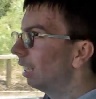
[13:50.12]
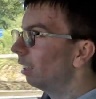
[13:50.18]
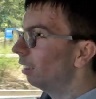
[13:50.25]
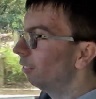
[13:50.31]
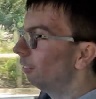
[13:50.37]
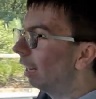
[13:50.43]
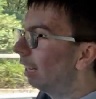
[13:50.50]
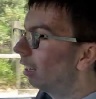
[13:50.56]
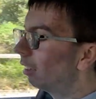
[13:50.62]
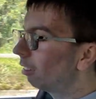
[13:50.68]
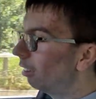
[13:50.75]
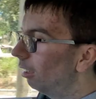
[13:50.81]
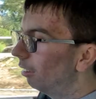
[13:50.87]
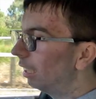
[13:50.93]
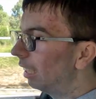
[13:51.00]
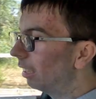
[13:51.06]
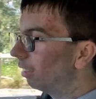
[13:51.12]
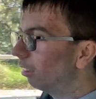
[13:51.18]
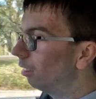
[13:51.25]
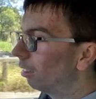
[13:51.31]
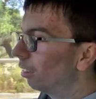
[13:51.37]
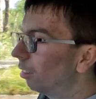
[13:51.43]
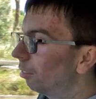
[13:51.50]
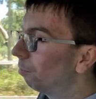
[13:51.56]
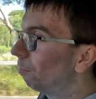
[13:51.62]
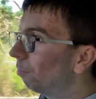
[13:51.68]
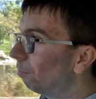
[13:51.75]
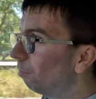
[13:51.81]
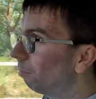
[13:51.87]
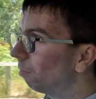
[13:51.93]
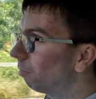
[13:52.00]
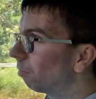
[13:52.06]
So radar cruise, it's got
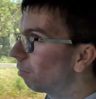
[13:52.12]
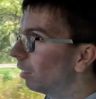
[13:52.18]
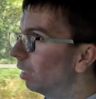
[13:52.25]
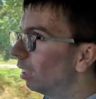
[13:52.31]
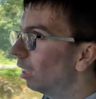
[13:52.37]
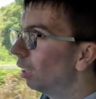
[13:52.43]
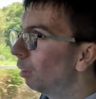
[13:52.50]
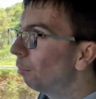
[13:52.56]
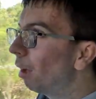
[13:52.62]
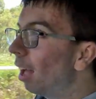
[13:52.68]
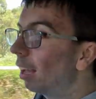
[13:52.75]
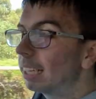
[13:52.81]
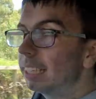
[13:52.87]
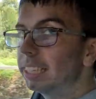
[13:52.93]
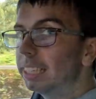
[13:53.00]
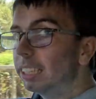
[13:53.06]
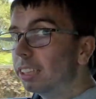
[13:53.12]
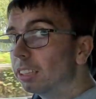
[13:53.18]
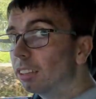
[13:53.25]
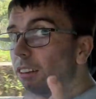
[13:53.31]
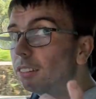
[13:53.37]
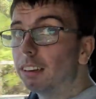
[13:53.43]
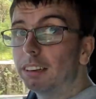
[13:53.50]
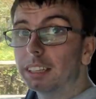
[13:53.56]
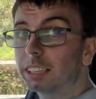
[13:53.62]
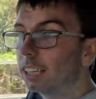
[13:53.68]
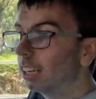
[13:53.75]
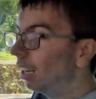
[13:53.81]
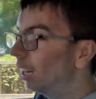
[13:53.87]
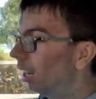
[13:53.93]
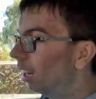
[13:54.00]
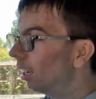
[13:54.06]
parking sensors all around the
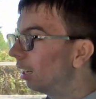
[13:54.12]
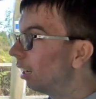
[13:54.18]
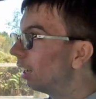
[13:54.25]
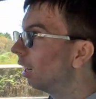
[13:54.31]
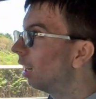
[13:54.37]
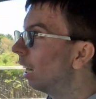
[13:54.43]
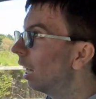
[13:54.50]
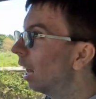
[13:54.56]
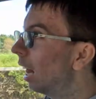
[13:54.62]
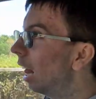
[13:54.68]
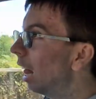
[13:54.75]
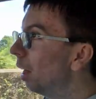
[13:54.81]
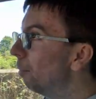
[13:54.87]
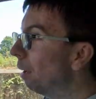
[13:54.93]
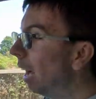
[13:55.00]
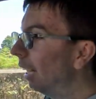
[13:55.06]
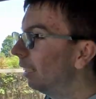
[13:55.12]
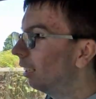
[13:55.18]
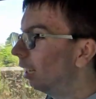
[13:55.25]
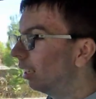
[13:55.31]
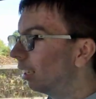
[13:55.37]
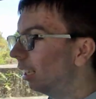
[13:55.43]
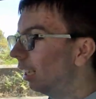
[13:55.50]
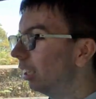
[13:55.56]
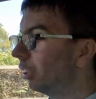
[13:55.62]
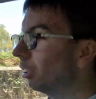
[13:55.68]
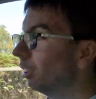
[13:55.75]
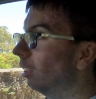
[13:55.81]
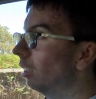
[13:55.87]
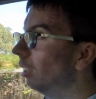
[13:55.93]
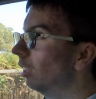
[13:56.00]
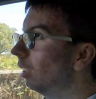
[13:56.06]
car, anti-collision.